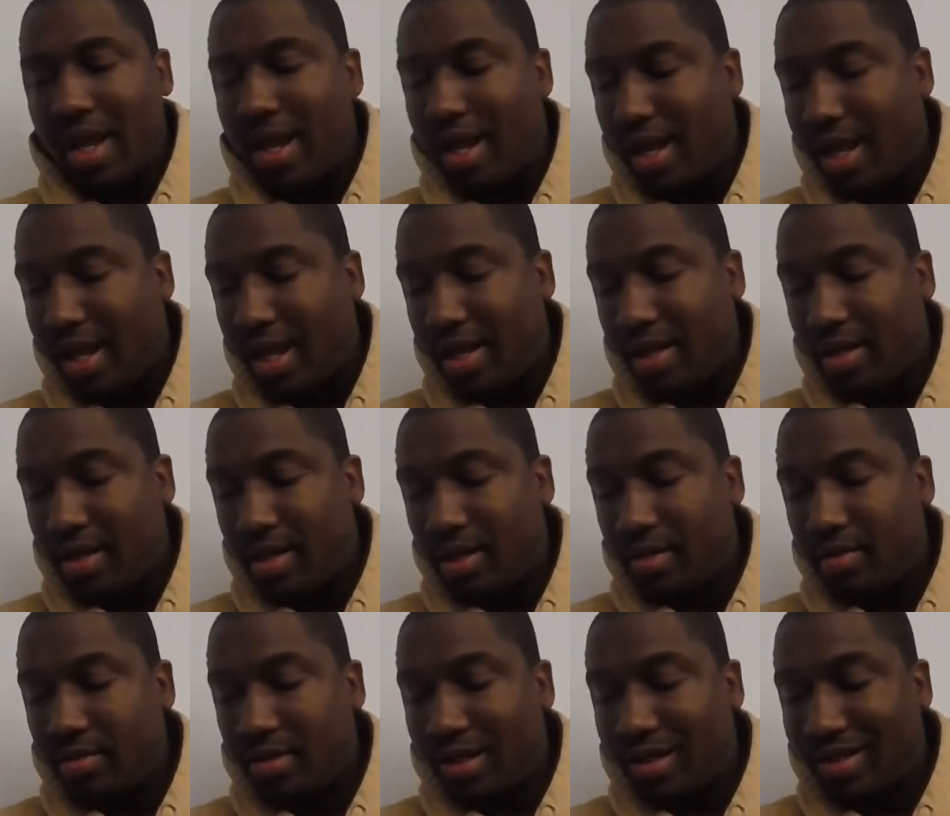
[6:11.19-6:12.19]
And
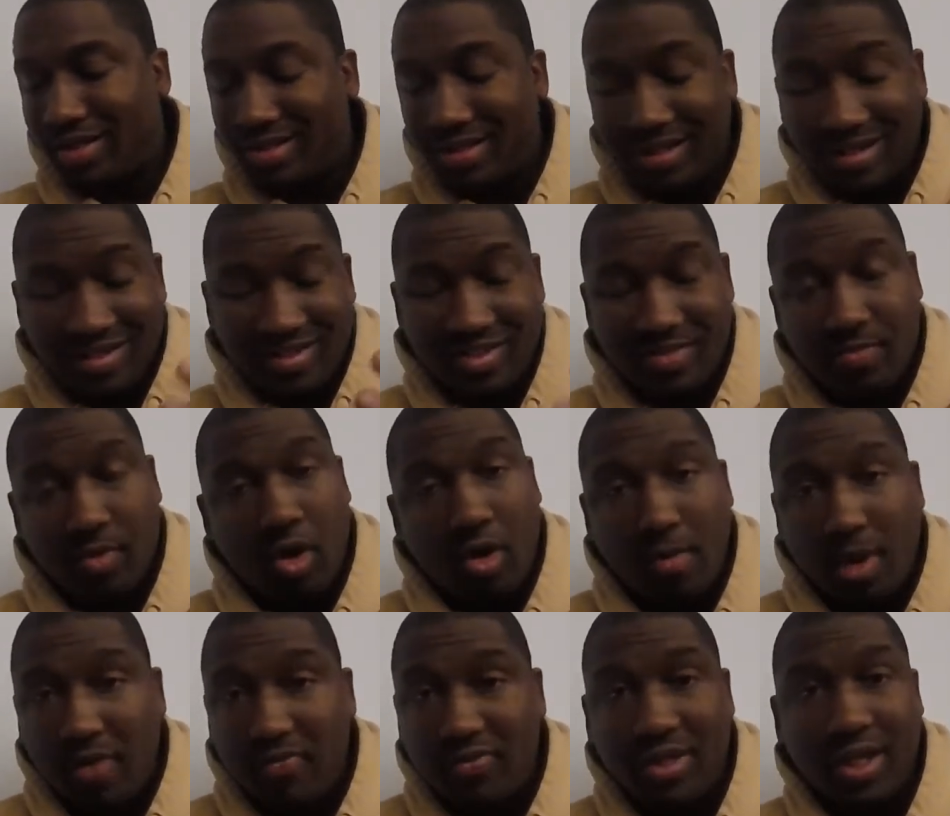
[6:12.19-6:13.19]
like I said, it's
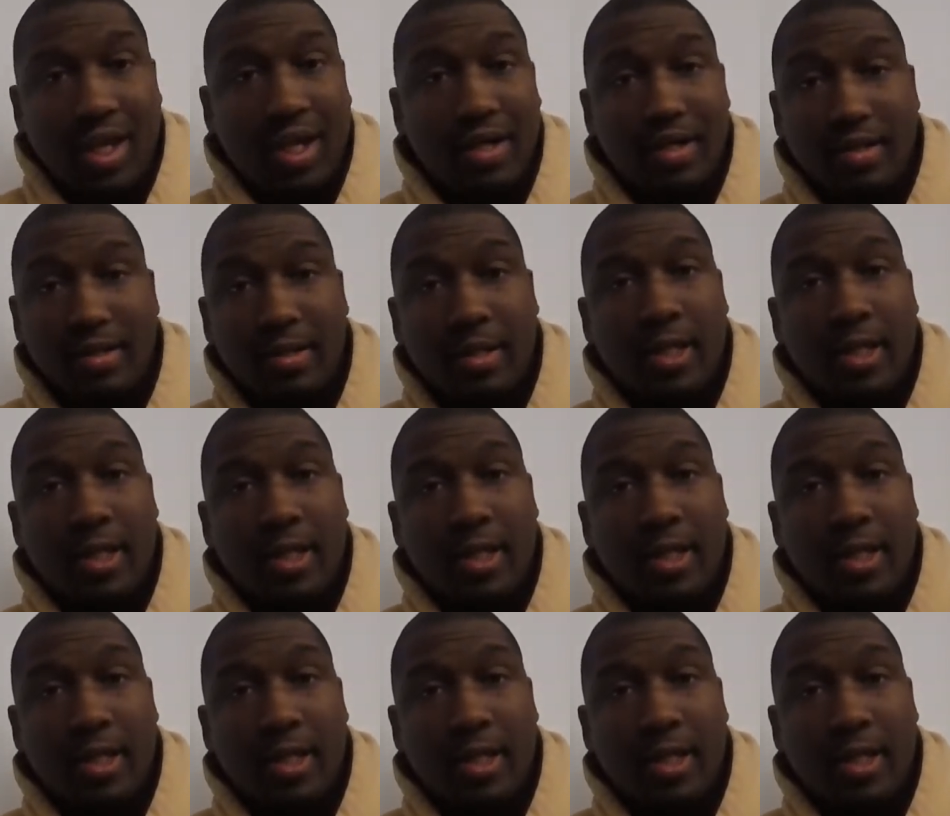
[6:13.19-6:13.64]
smallmouth candy.